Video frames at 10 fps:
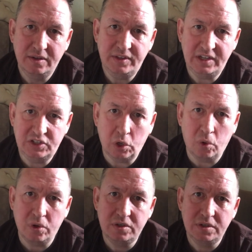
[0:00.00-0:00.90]
They
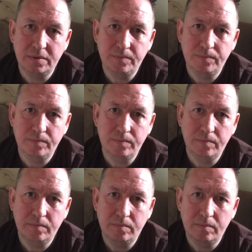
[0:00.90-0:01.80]
talked,
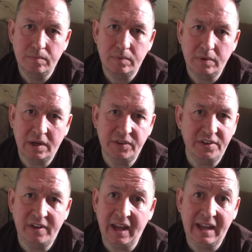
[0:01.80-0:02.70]
and
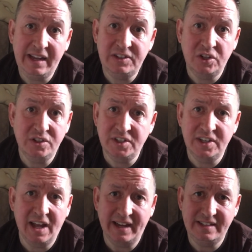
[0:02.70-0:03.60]
the day turned to
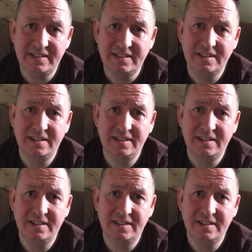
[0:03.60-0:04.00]
night,